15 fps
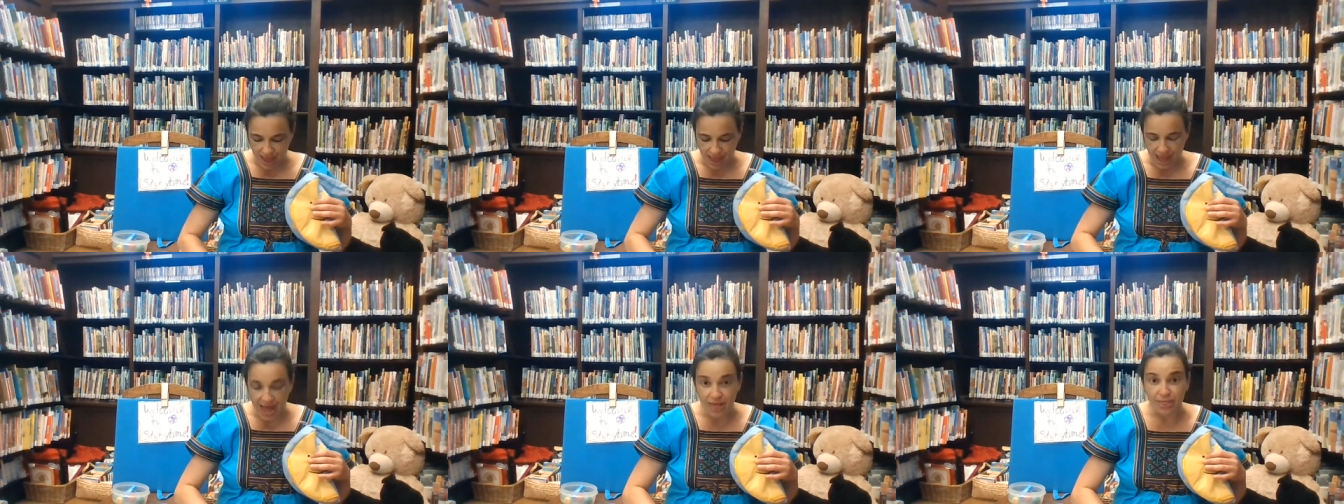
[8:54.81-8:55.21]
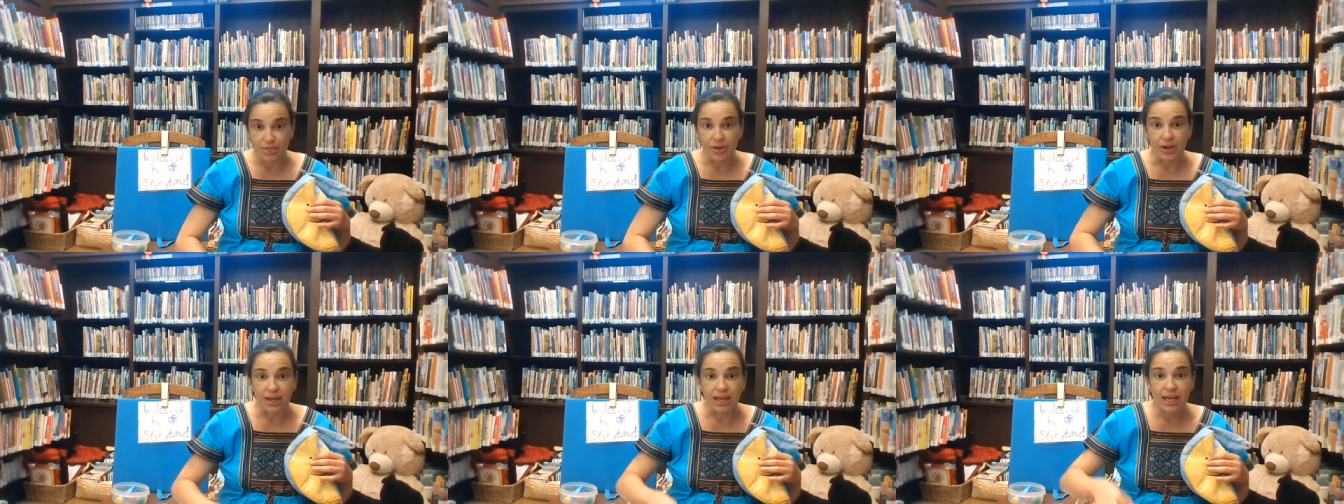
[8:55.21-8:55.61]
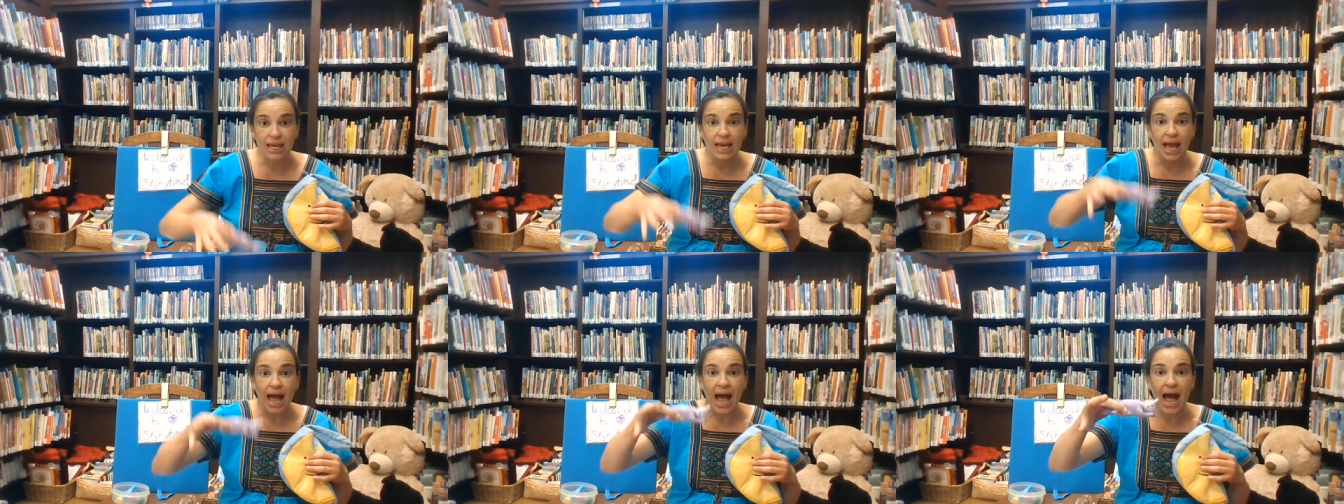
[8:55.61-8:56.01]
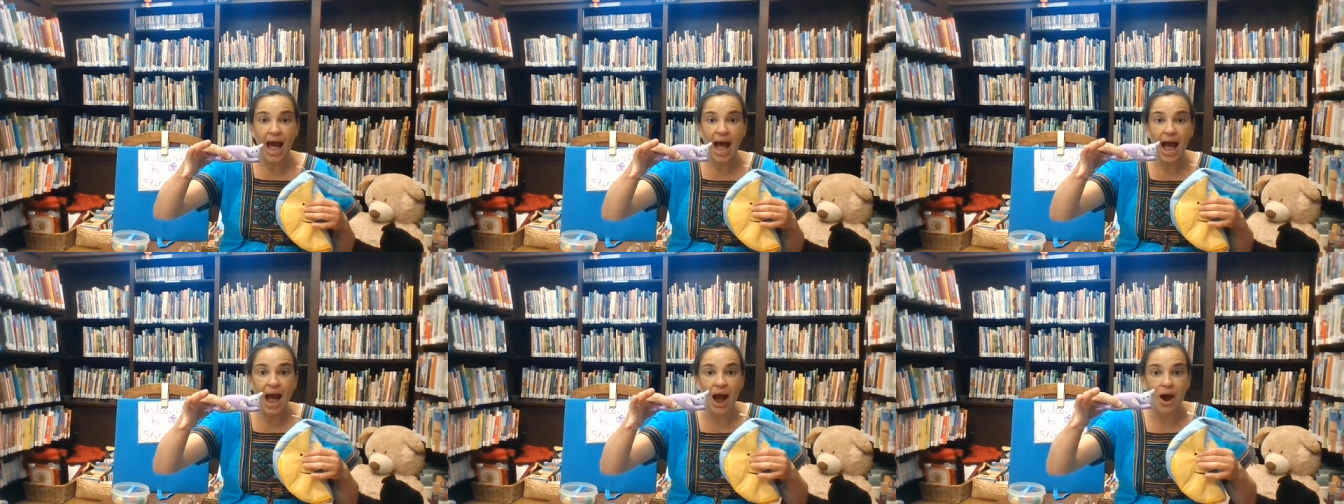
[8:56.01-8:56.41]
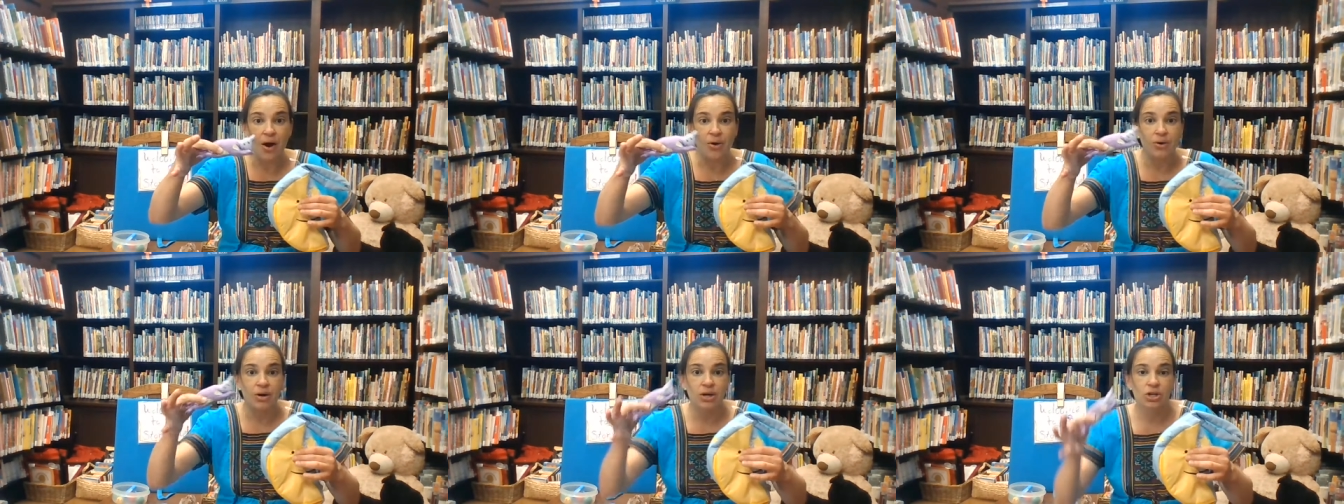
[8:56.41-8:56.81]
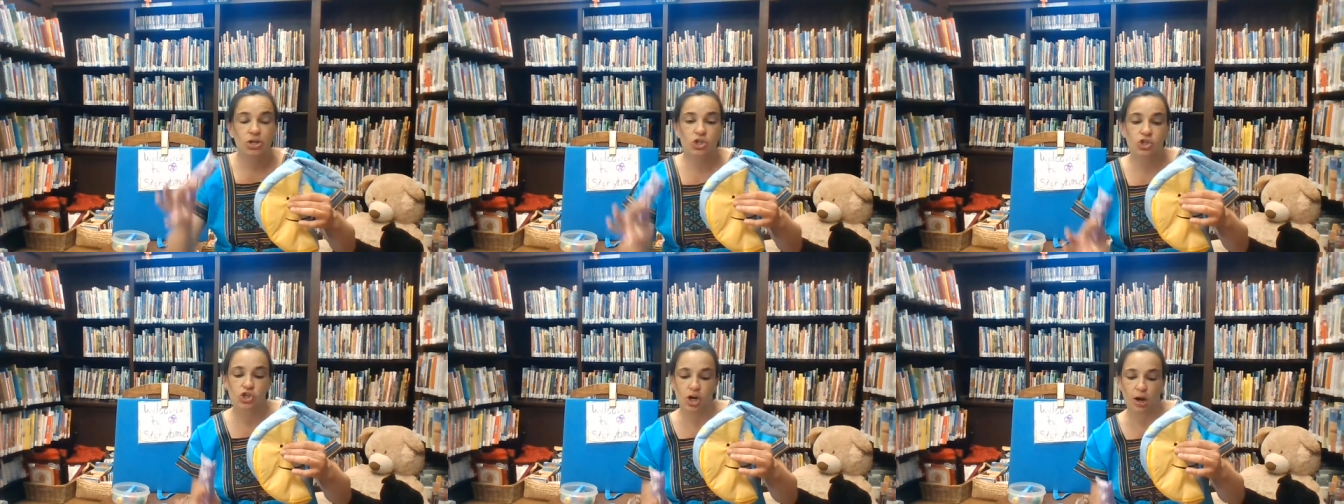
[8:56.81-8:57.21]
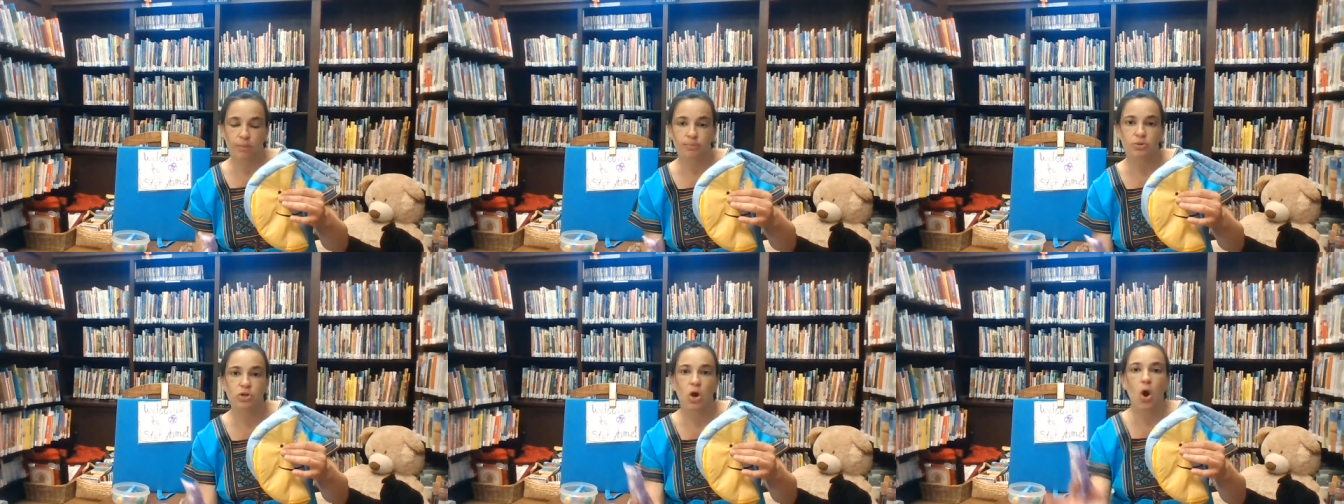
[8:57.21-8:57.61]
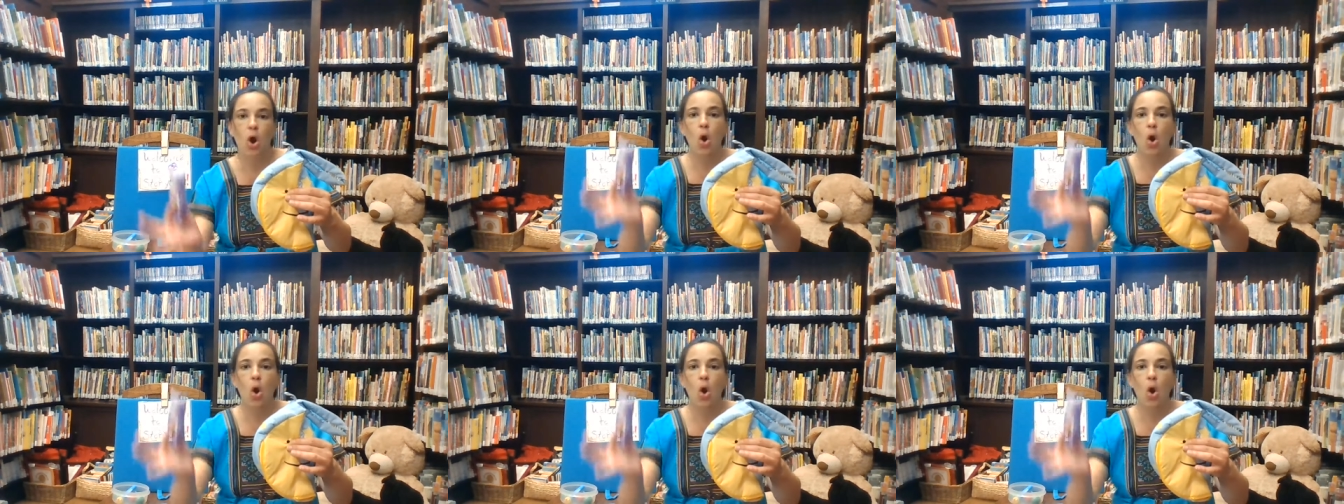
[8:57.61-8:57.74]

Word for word: and the cow jumped